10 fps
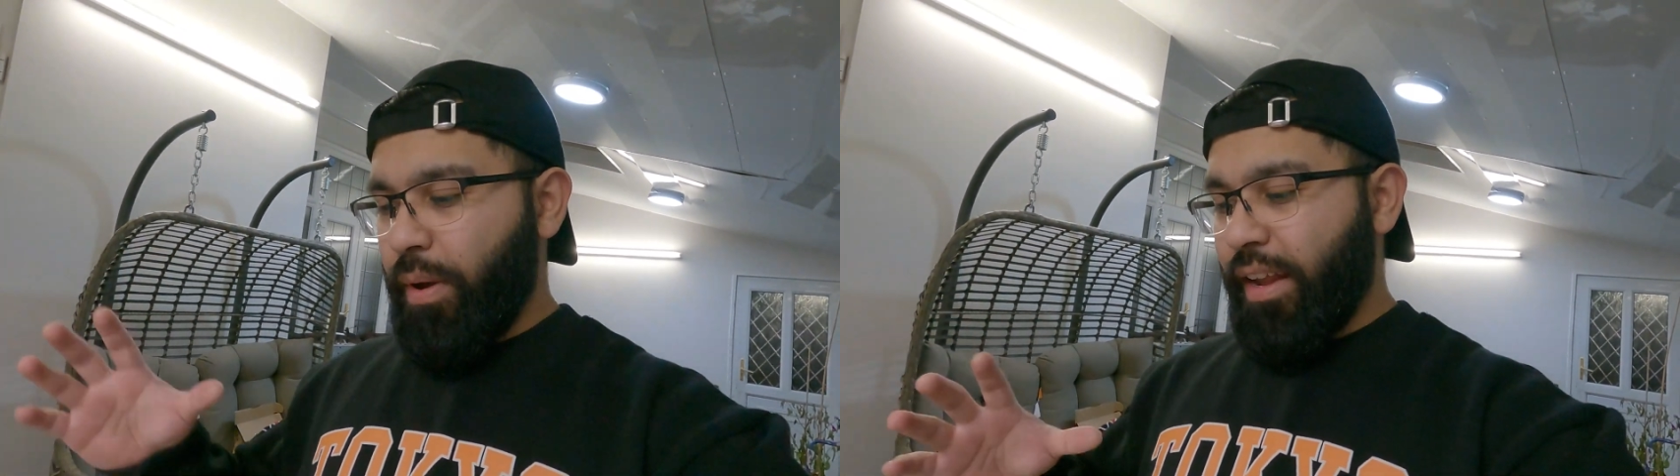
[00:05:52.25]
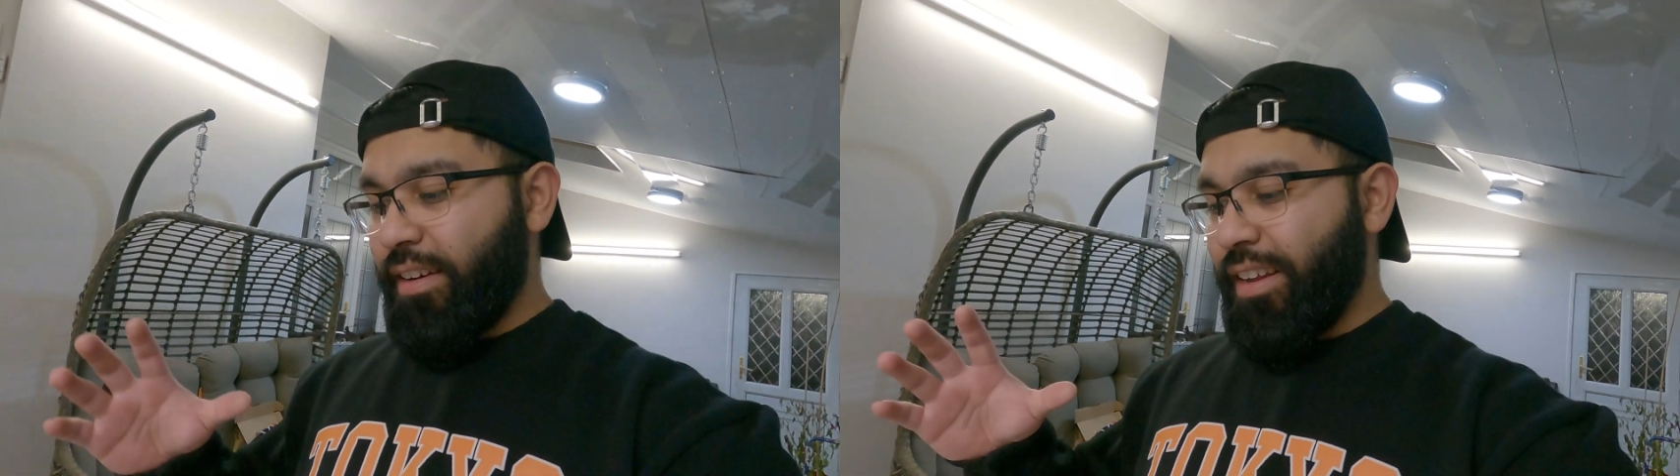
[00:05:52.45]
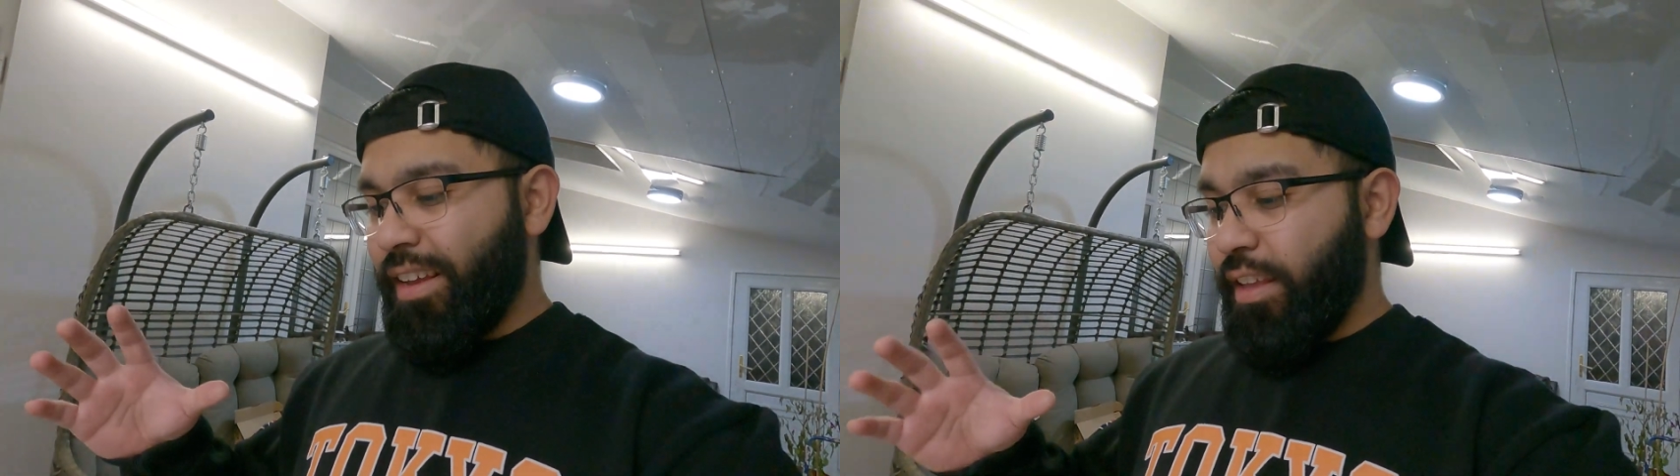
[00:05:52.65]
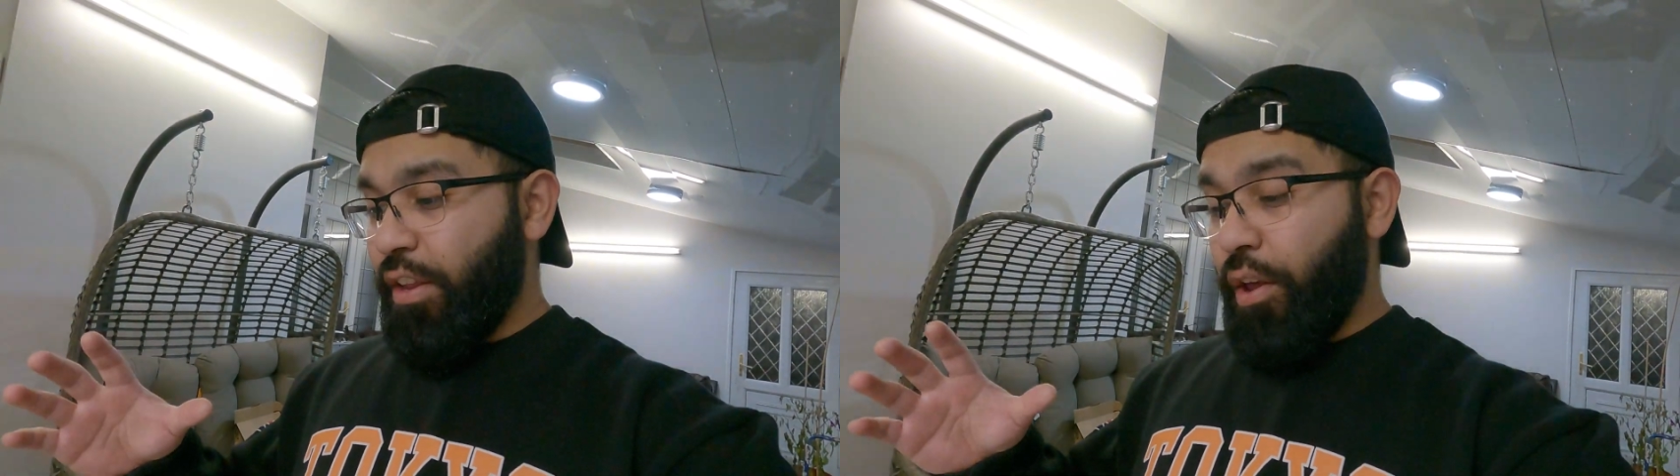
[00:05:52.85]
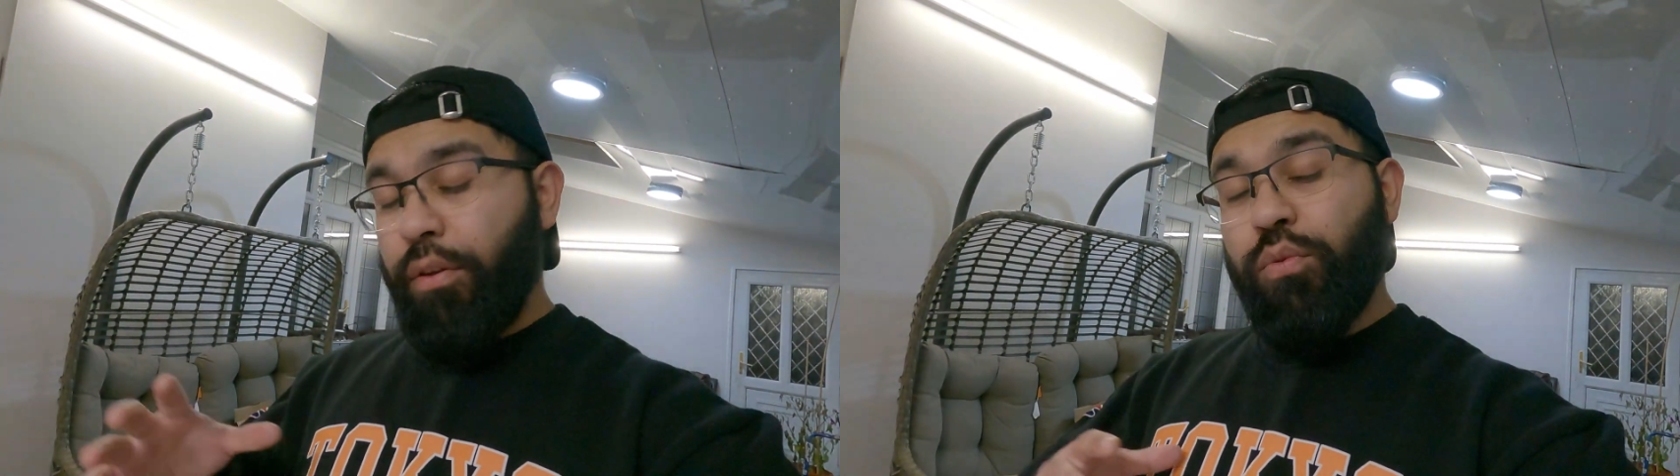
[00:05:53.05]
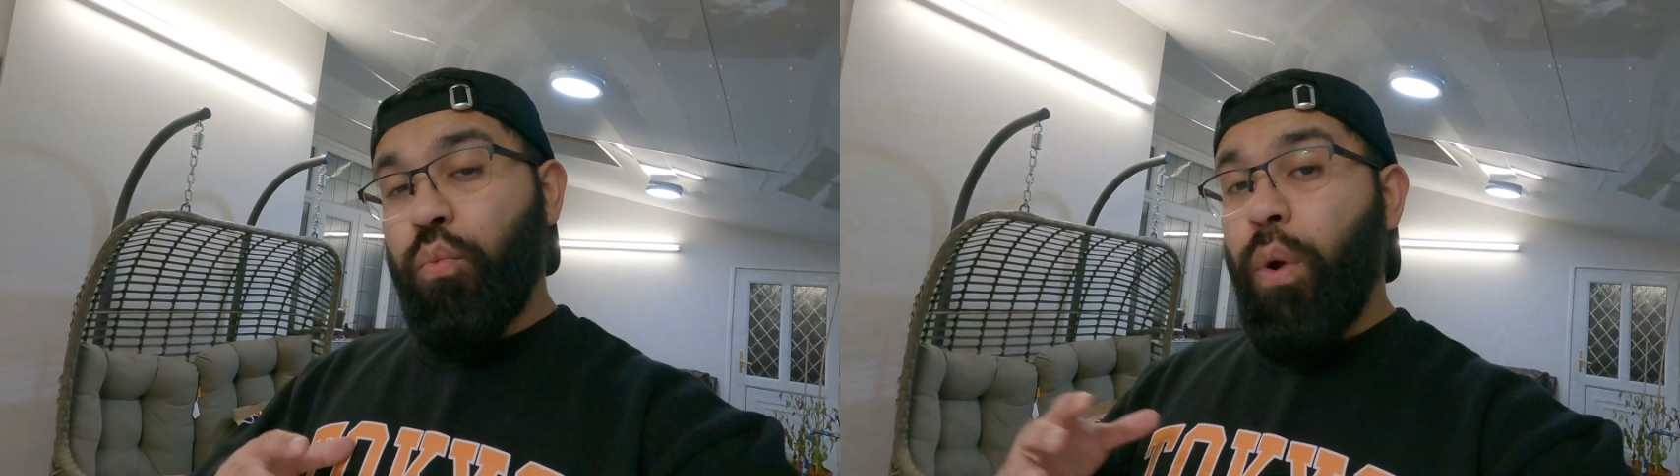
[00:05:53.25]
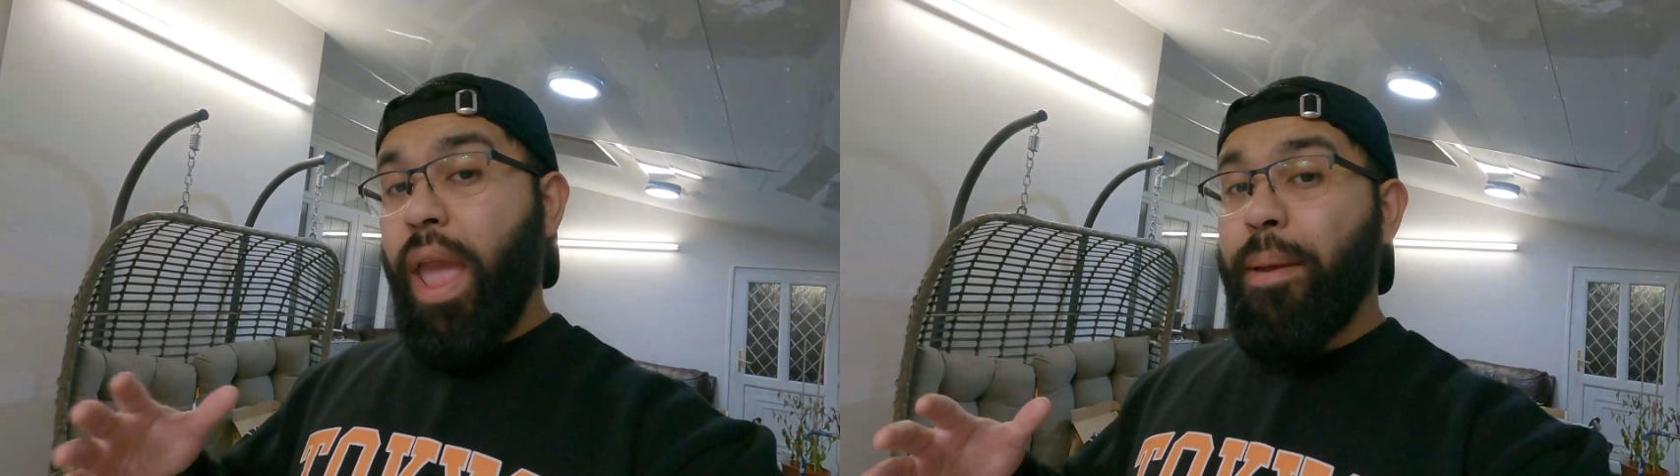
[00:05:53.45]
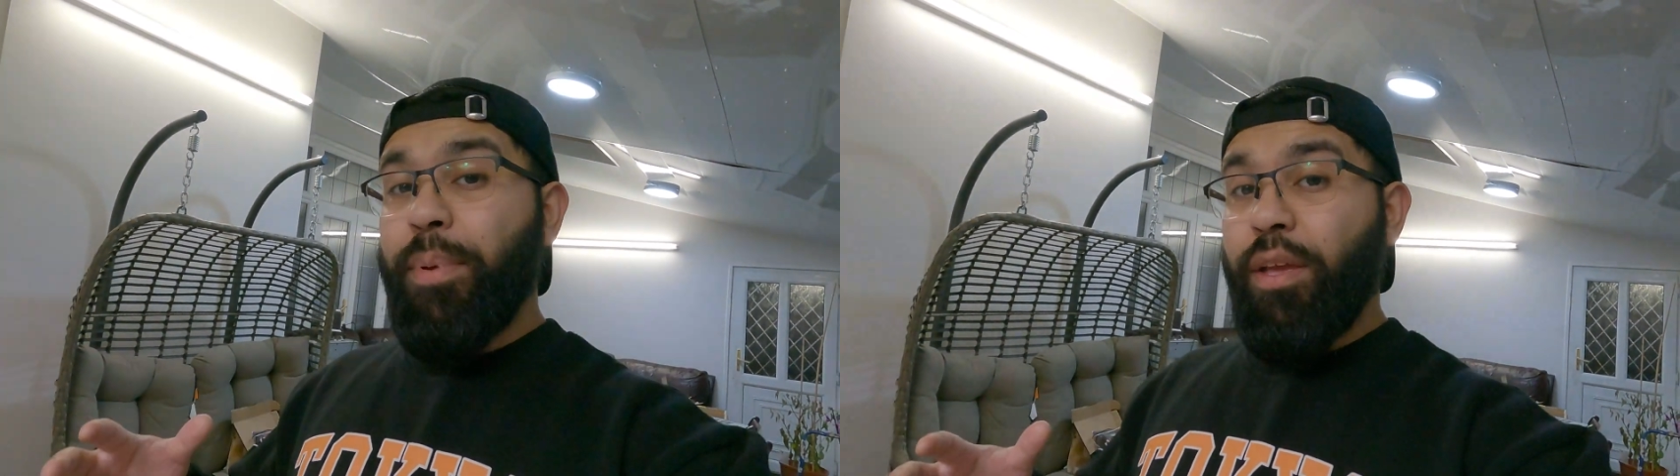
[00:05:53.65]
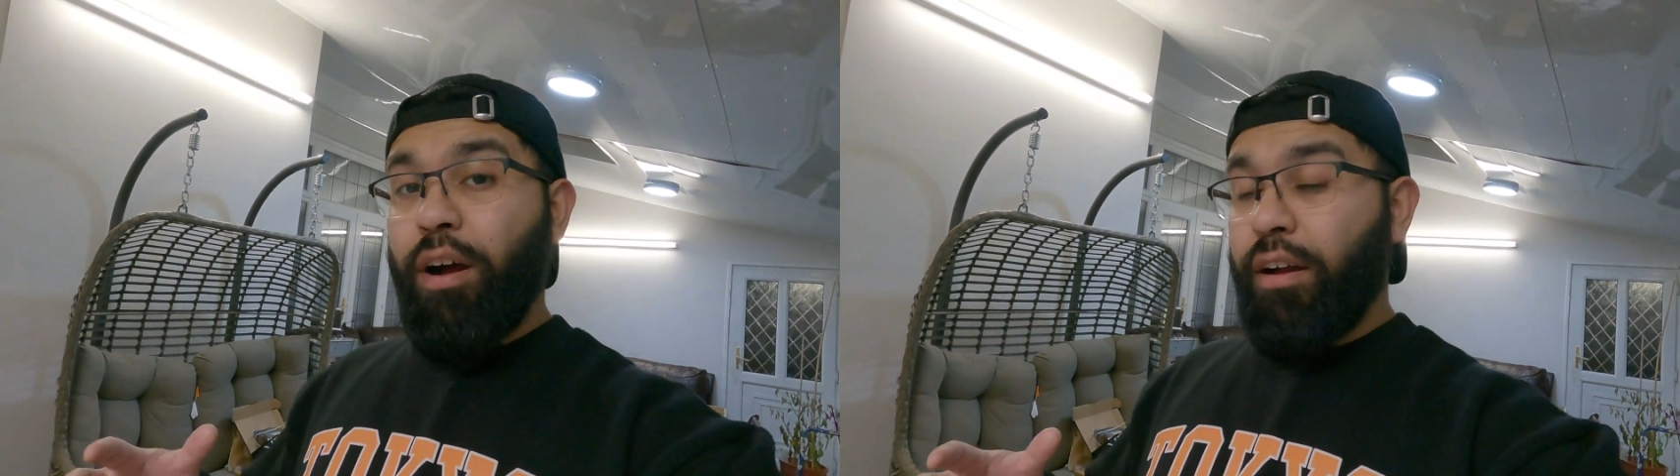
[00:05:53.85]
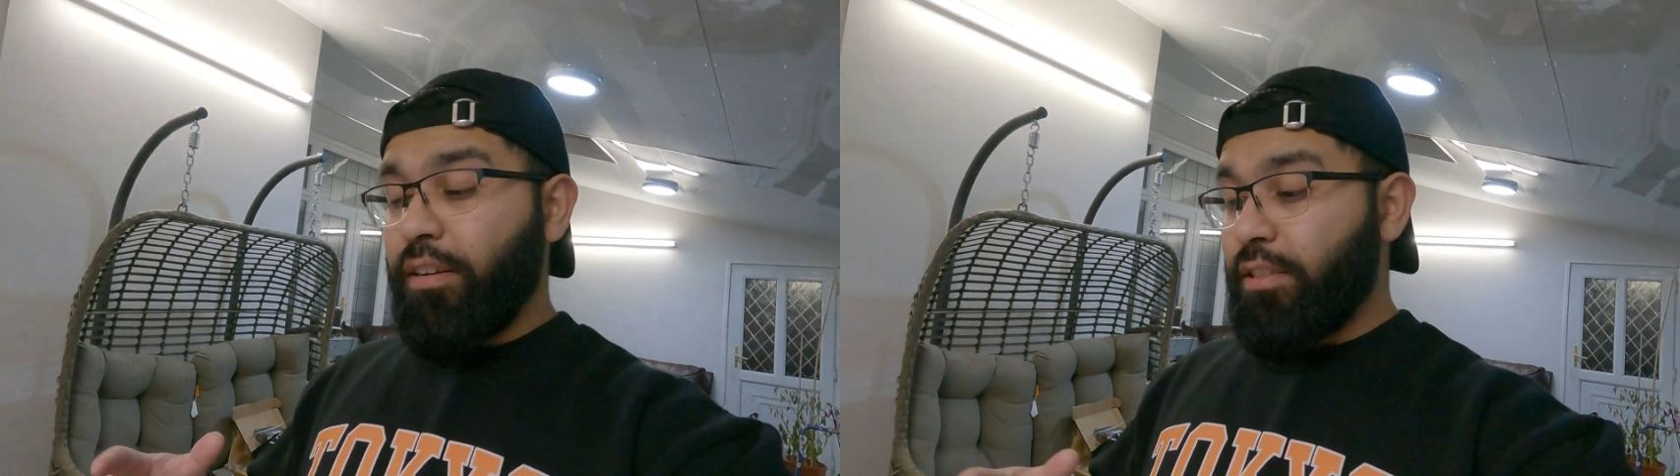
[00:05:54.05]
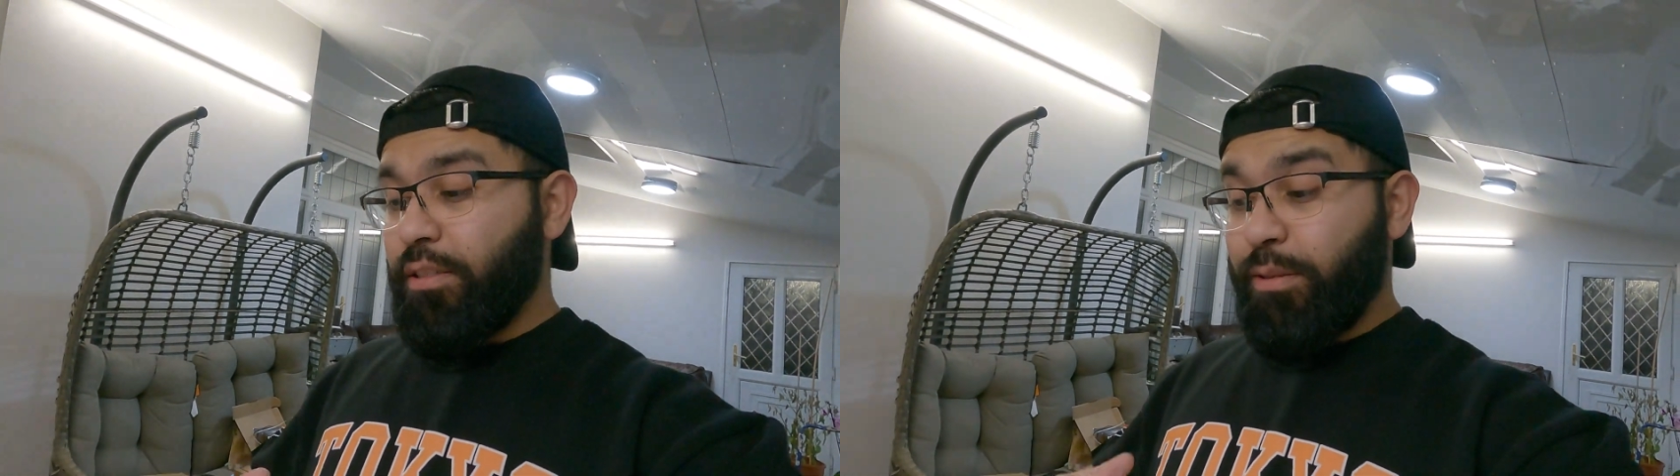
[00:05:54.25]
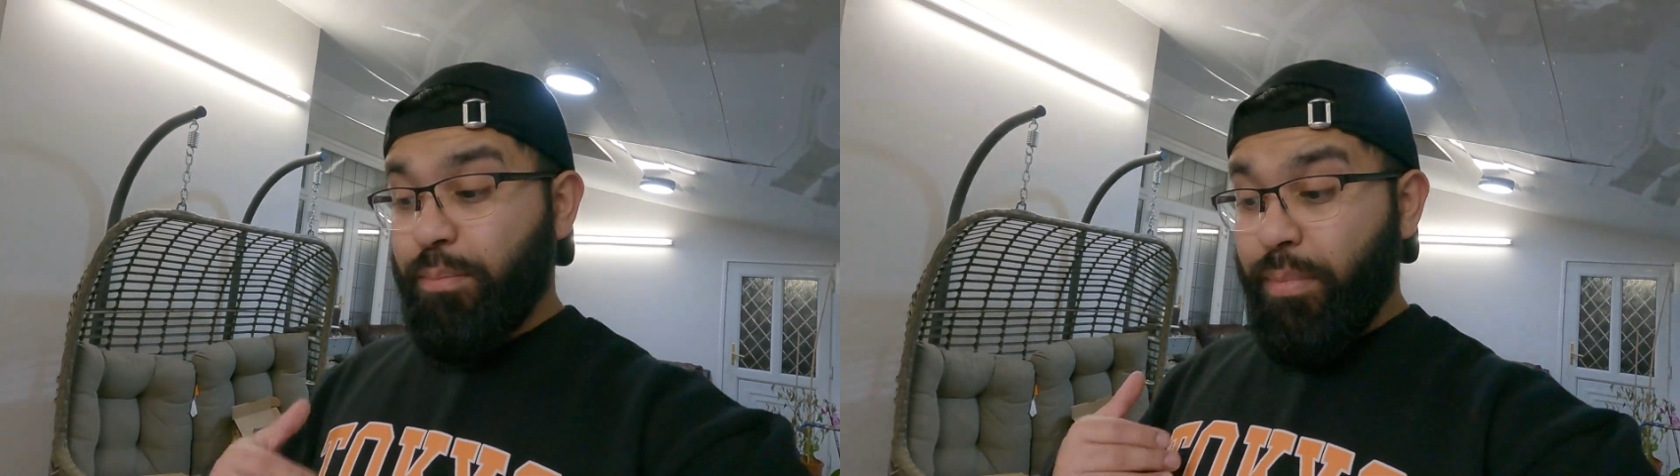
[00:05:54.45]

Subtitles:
and you know, it's way beyond